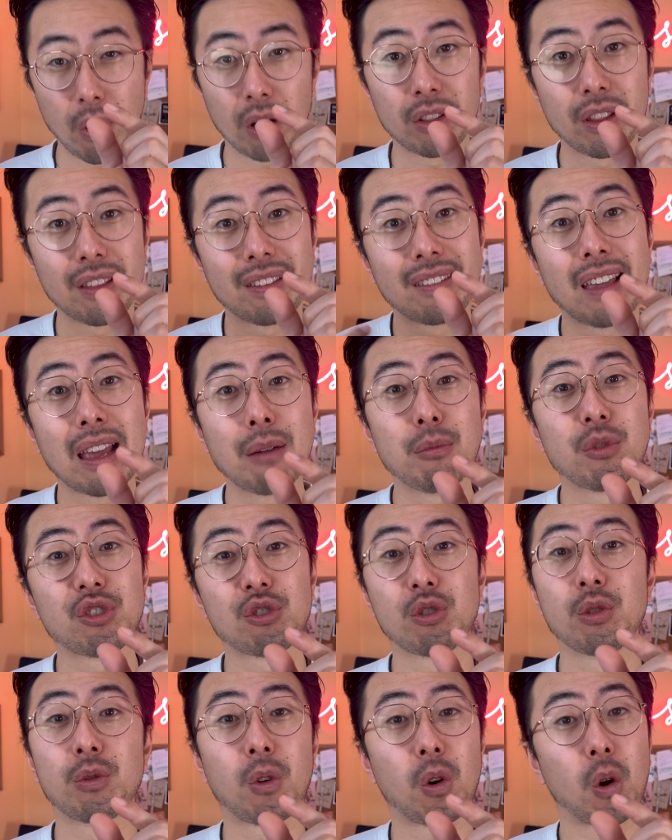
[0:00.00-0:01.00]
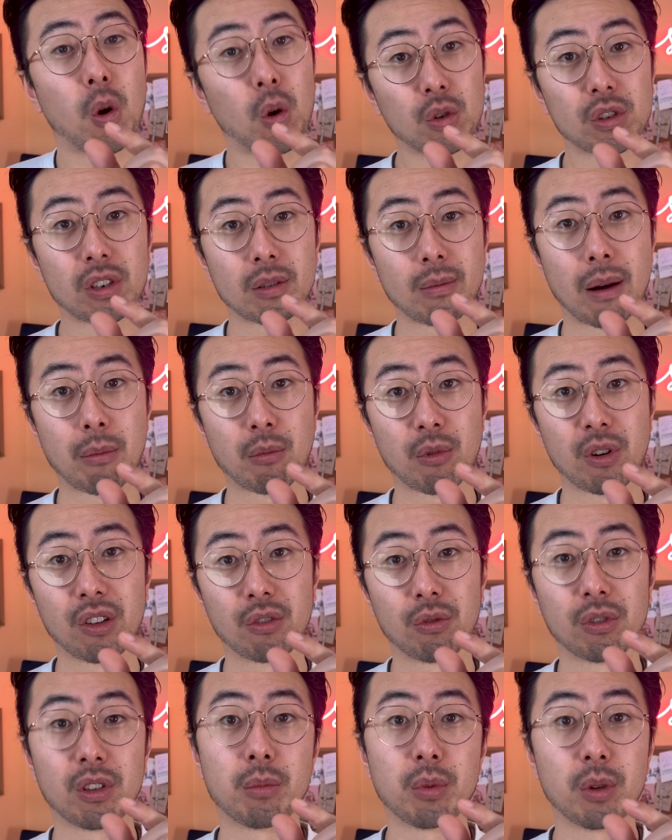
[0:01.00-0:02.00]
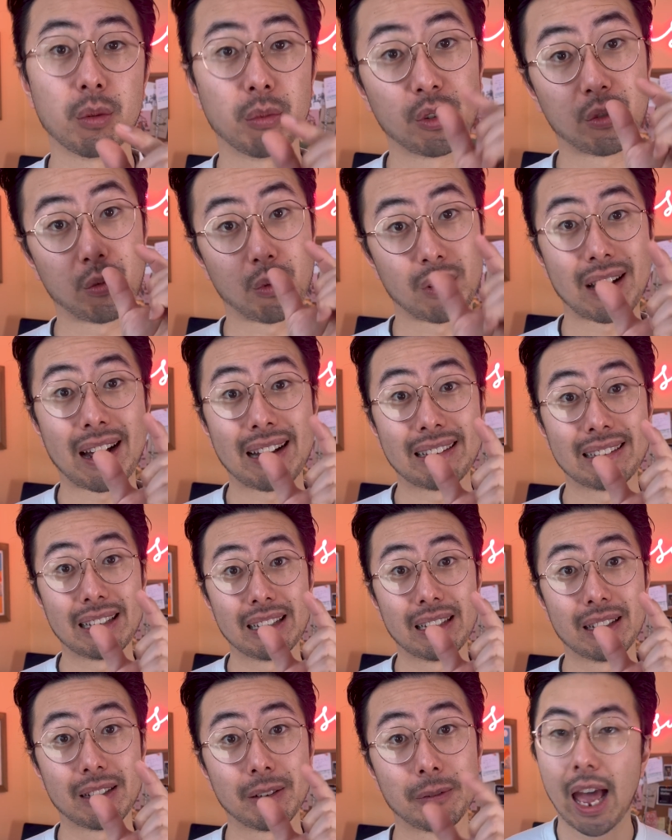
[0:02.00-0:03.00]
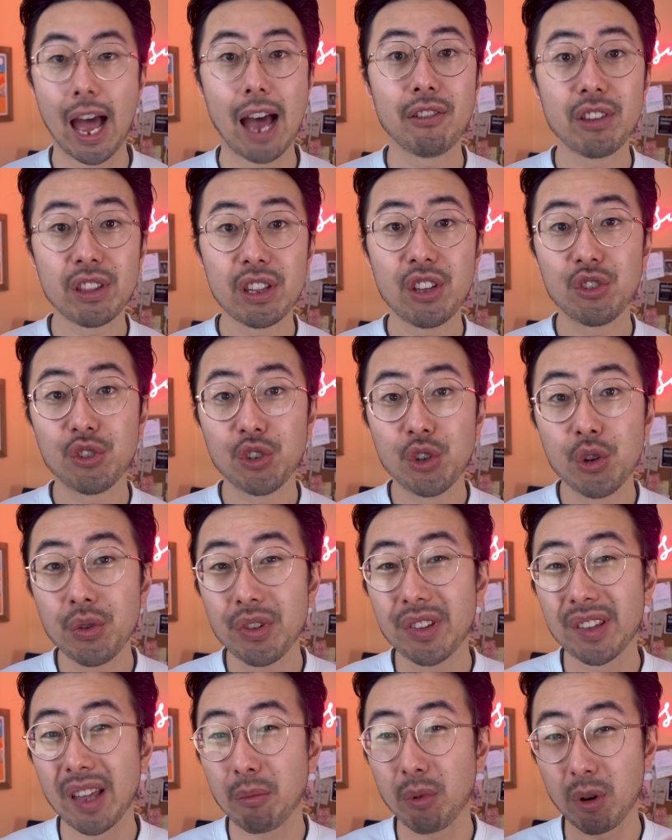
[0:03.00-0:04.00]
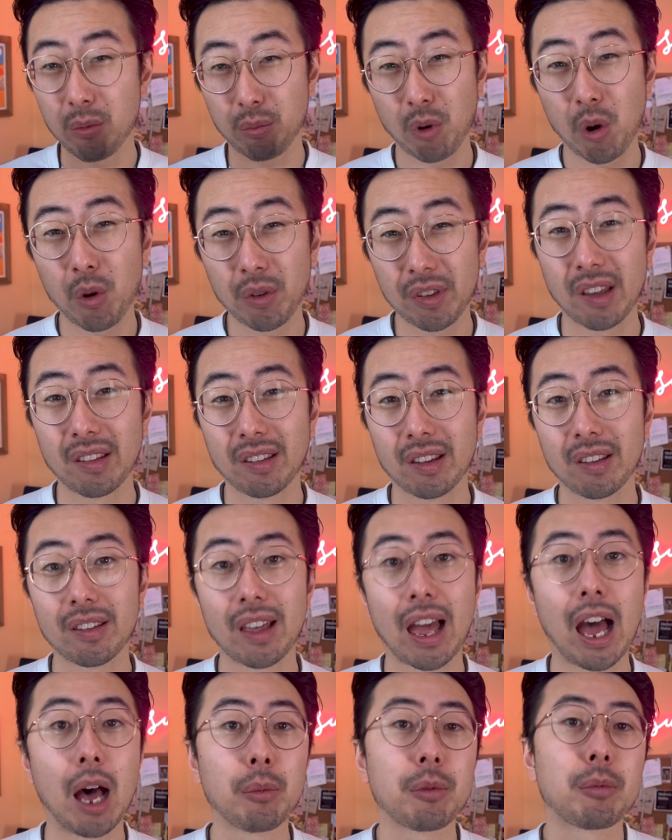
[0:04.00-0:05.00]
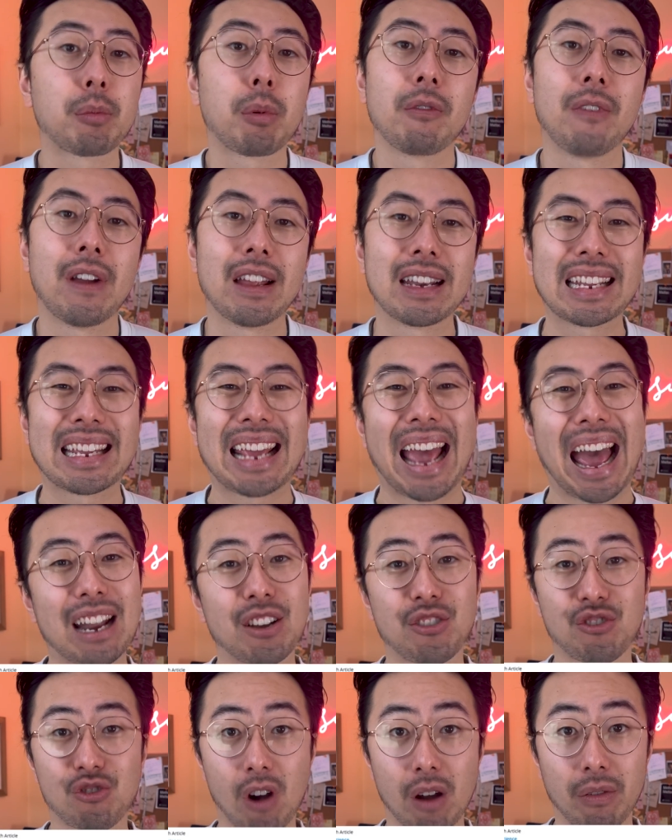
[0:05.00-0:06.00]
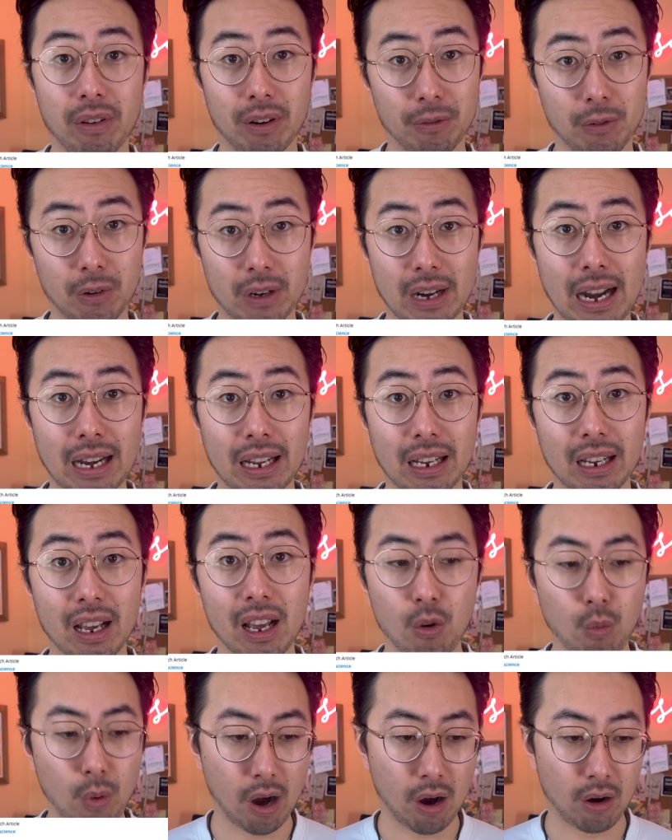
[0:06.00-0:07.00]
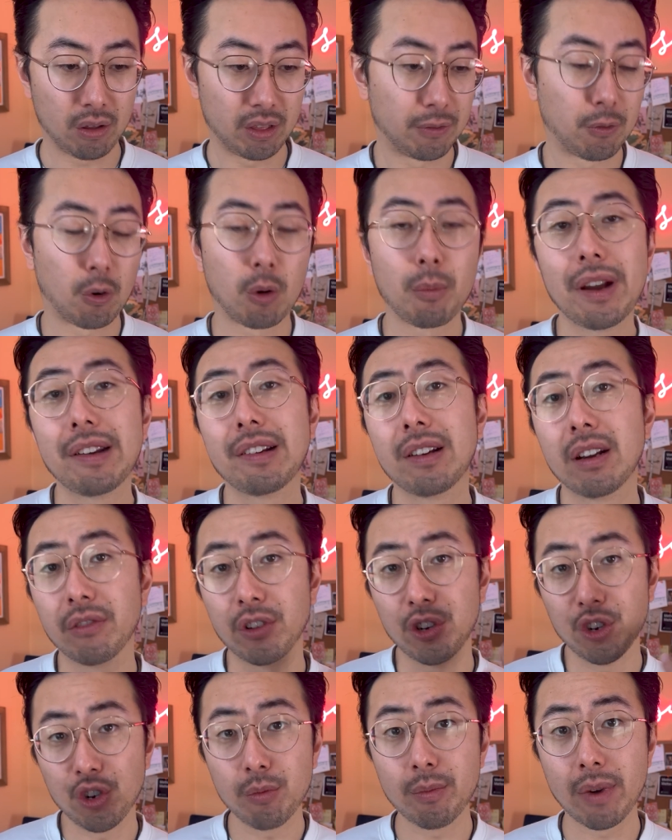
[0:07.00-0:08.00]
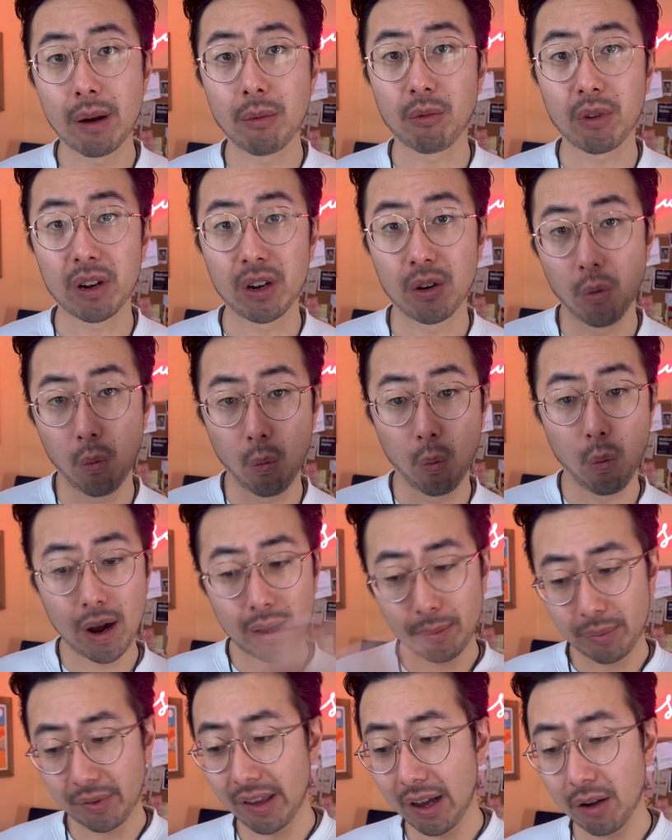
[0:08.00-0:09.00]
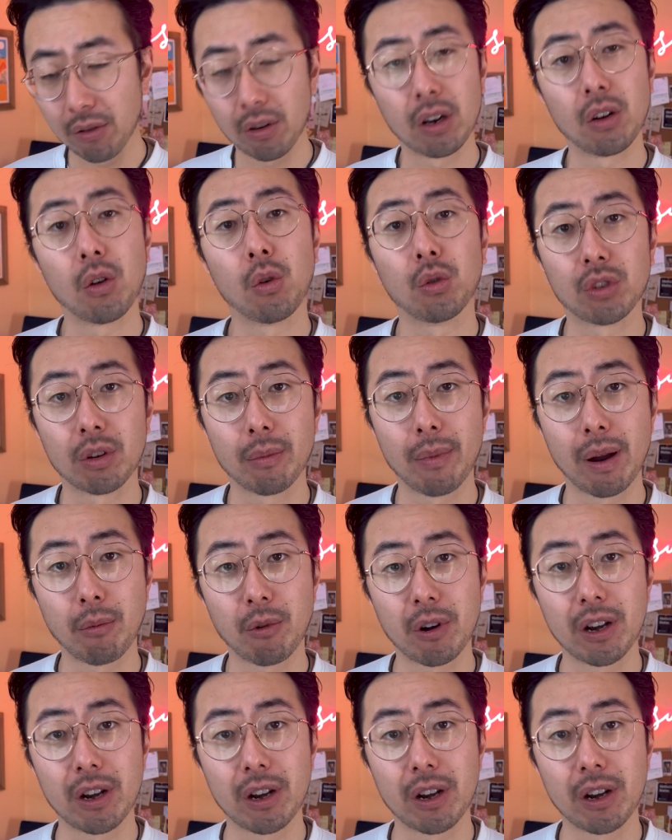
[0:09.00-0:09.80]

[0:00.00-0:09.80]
the same was true for older memories when the pupils were dilated. Having these two separate processes helps prevent catastrophic forgetting, where the formation of a new memory wipes out an older memory,